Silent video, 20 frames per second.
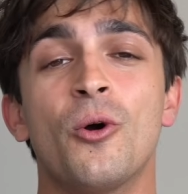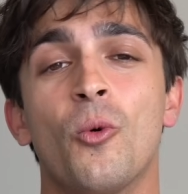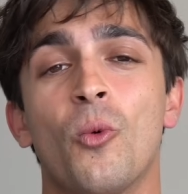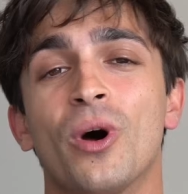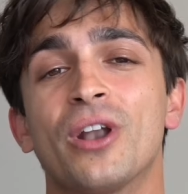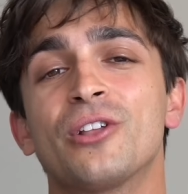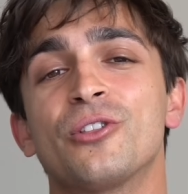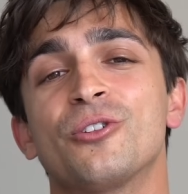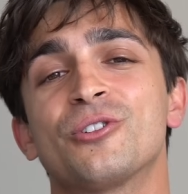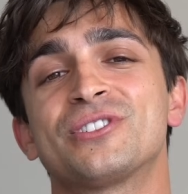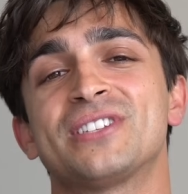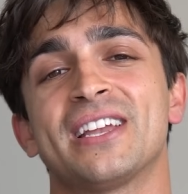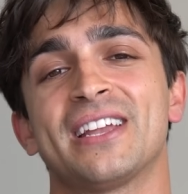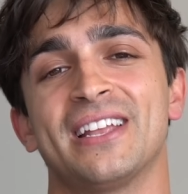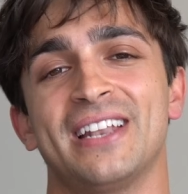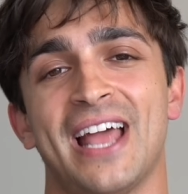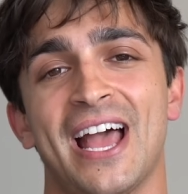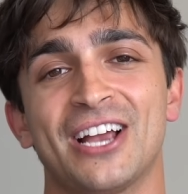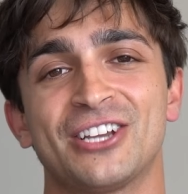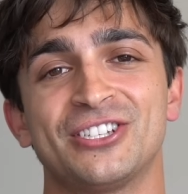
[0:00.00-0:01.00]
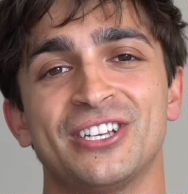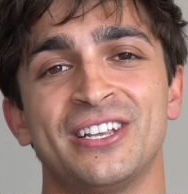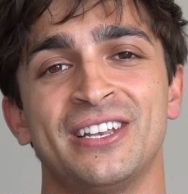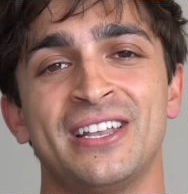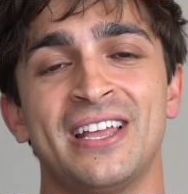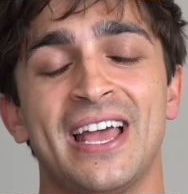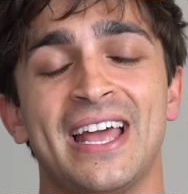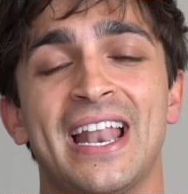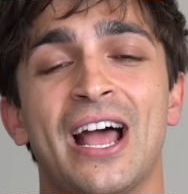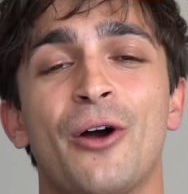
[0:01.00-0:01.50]
what it looks like in
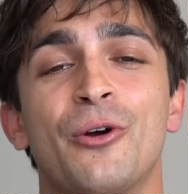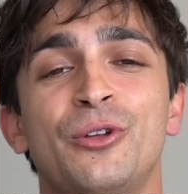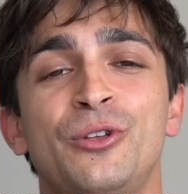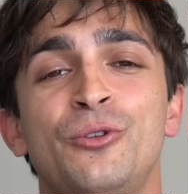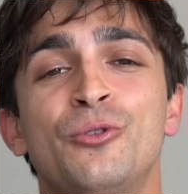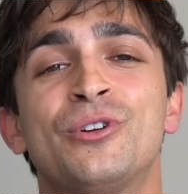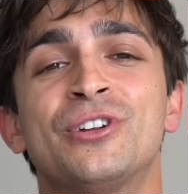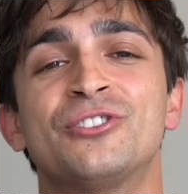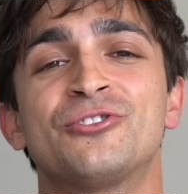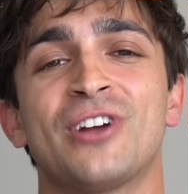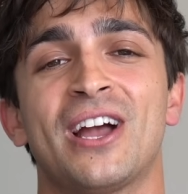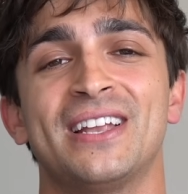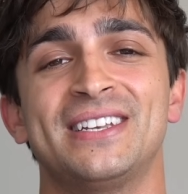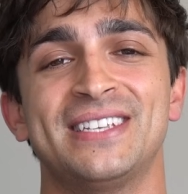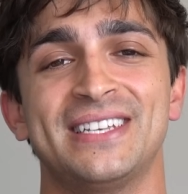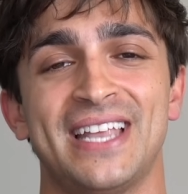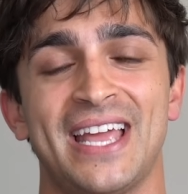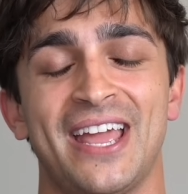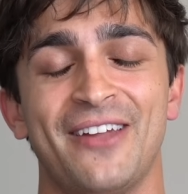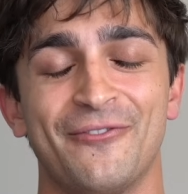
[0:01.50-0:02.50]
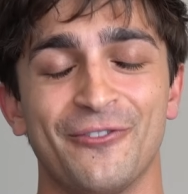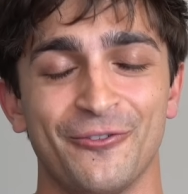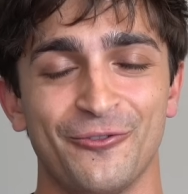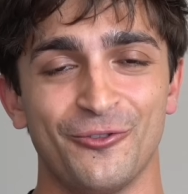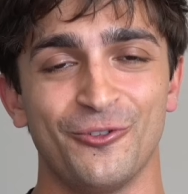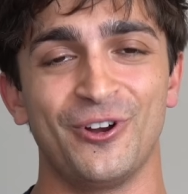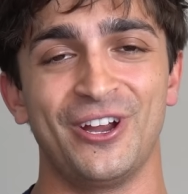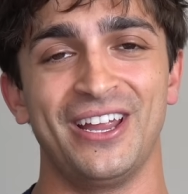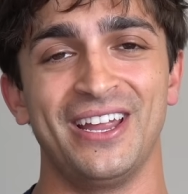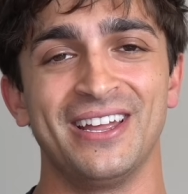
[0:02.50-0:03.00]
action, and how you can try it today for
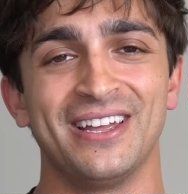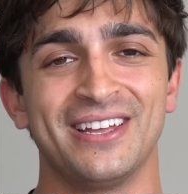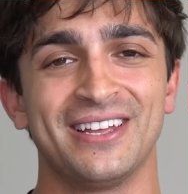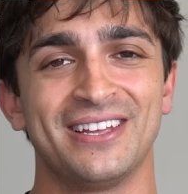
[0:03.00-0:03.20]
free.